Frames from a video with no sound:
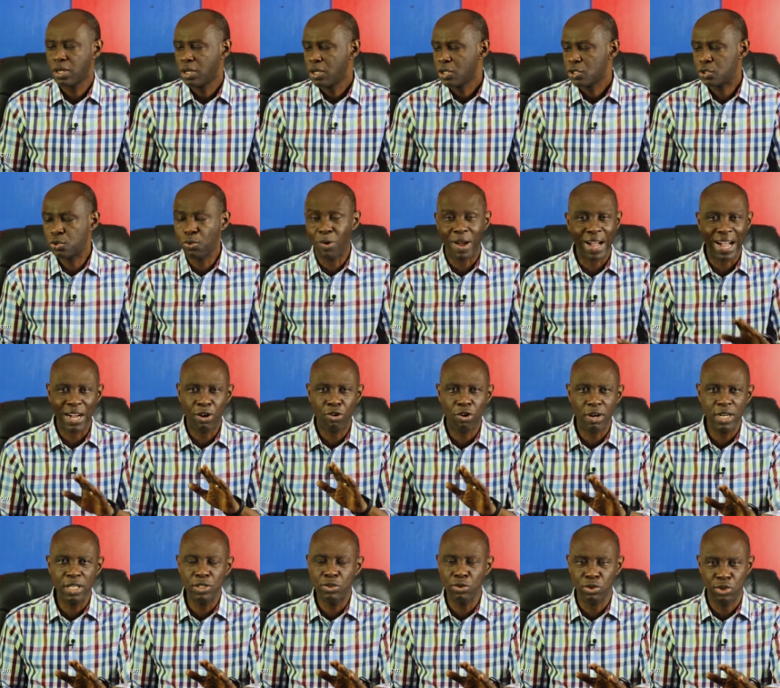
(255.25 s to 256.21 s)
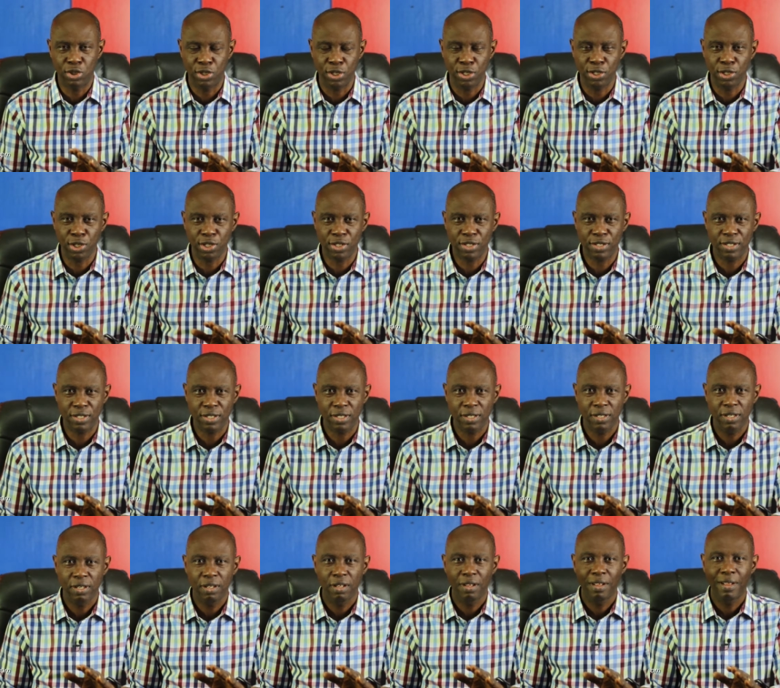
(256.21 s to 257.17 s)
So according to Jesus,
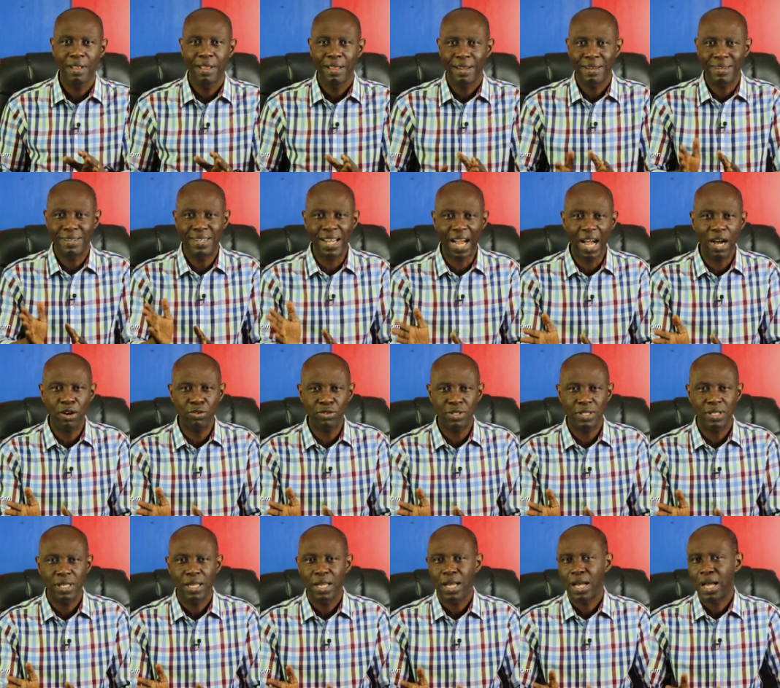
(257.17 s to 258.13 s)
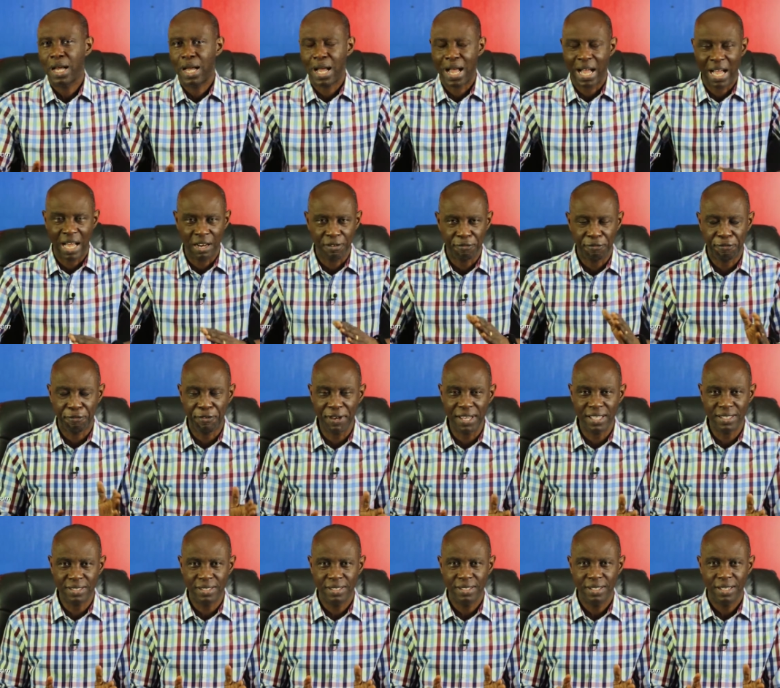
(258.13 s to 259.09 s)
doubt and
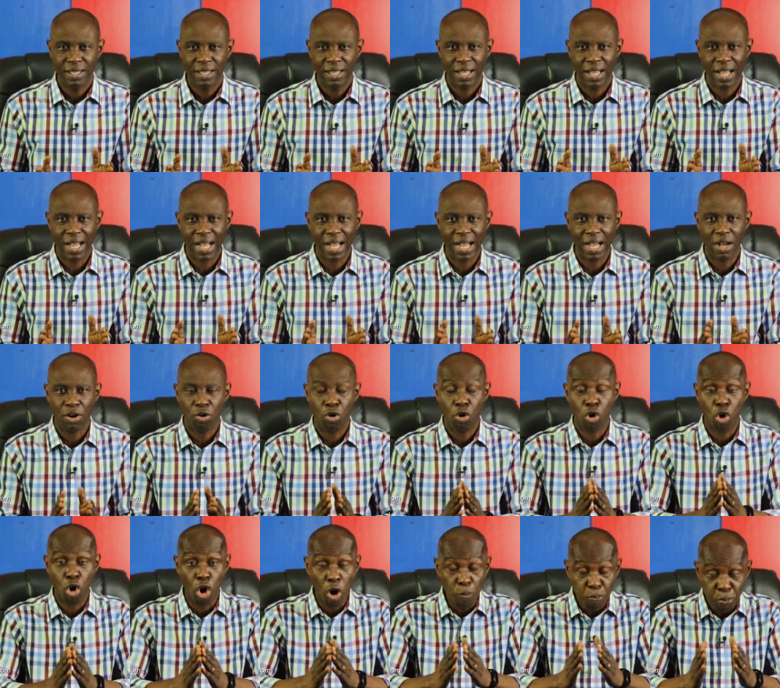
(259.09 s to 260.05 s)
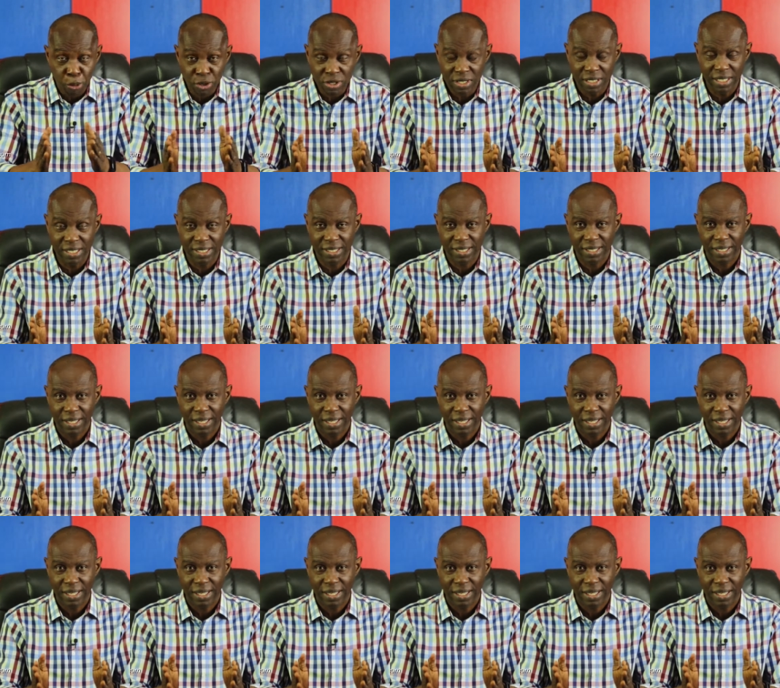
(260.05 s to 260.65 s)
faith are opposite.